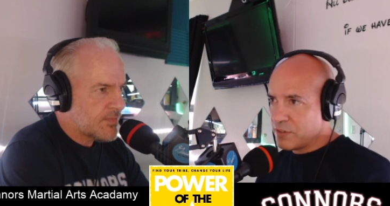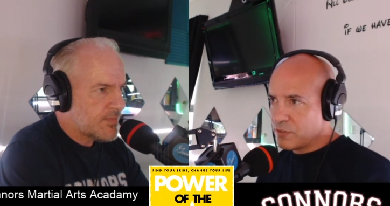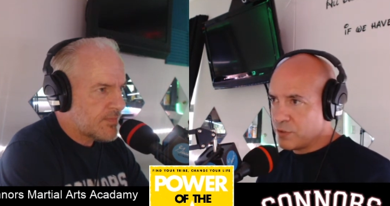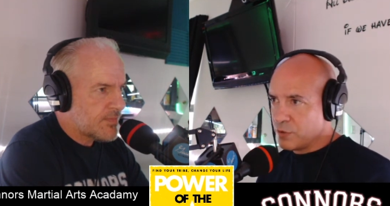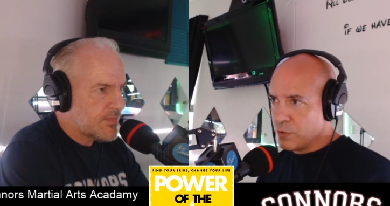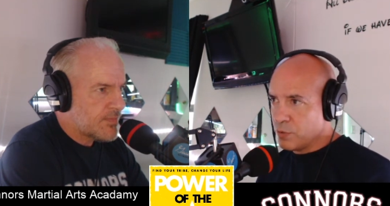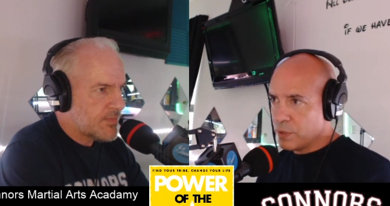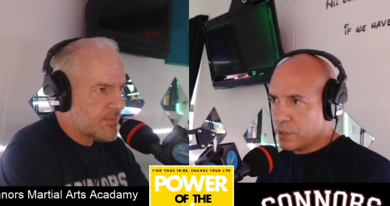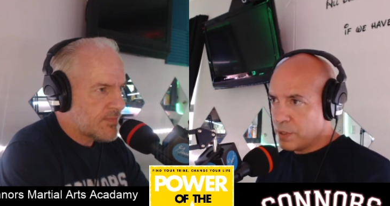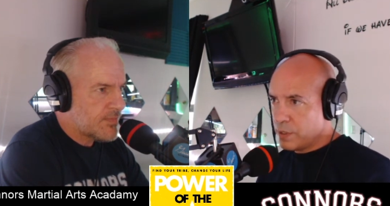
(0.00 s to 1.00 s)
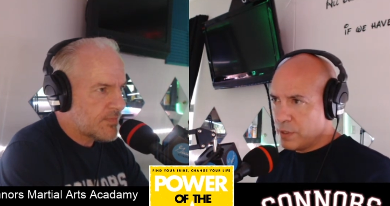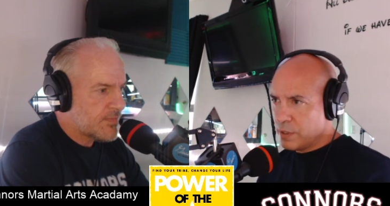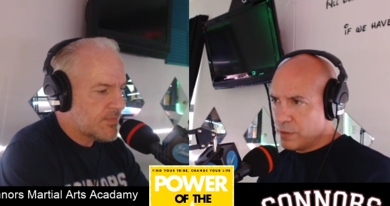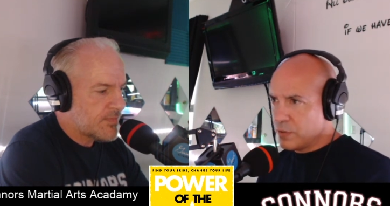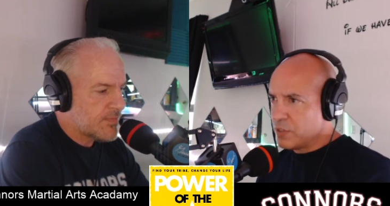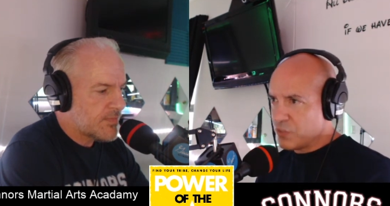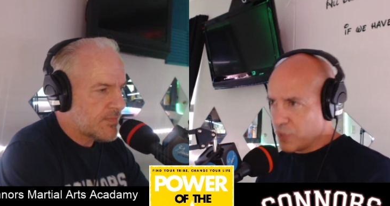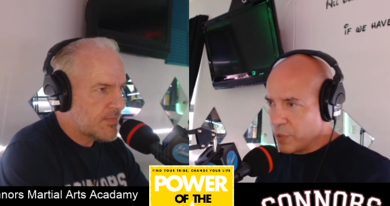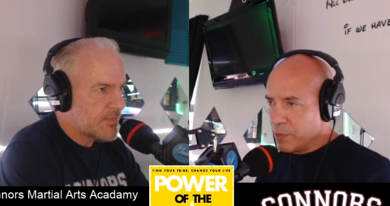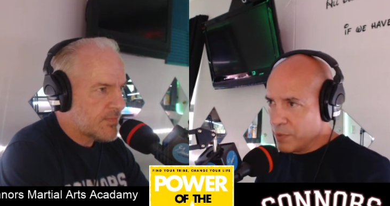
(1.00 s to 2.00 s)
Speaker 1: to
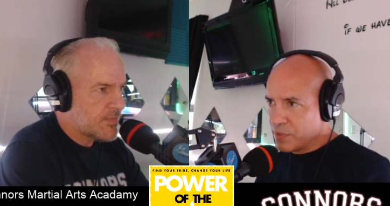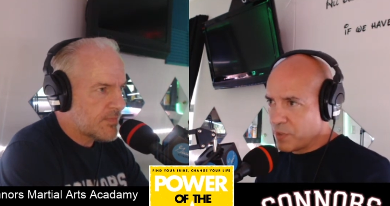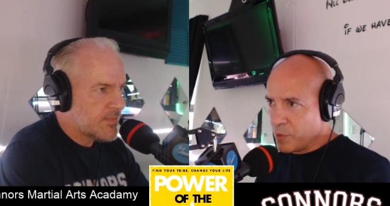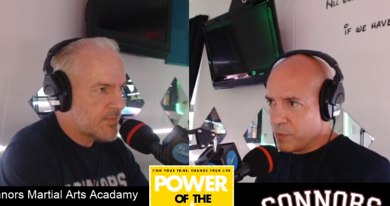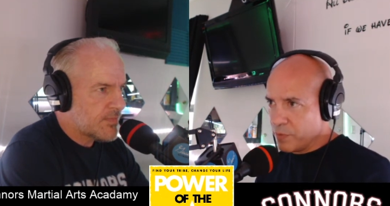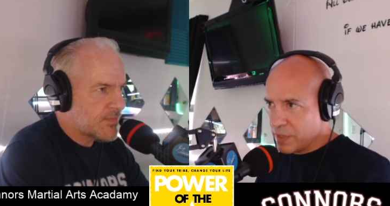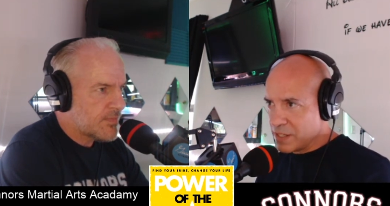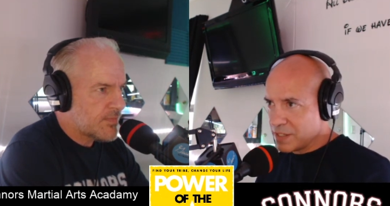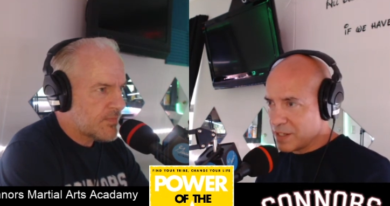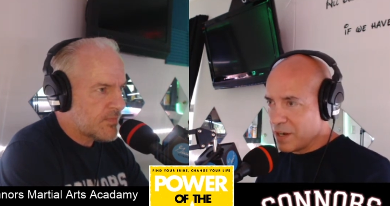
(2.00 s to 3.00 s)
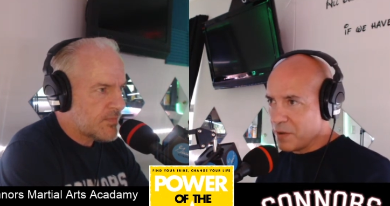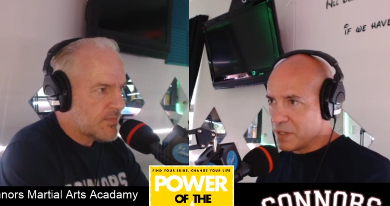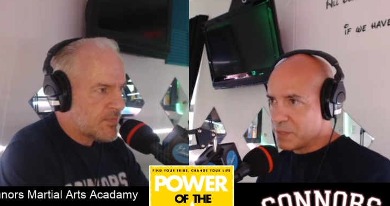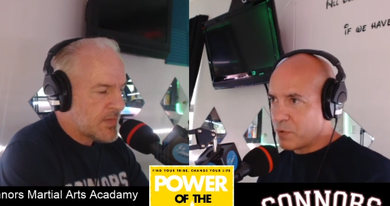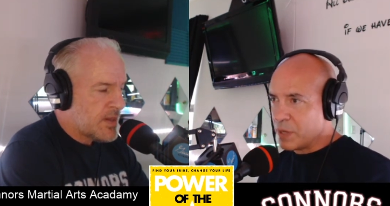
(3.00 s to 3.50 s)
disagree with someone. That's, you know, it's pretty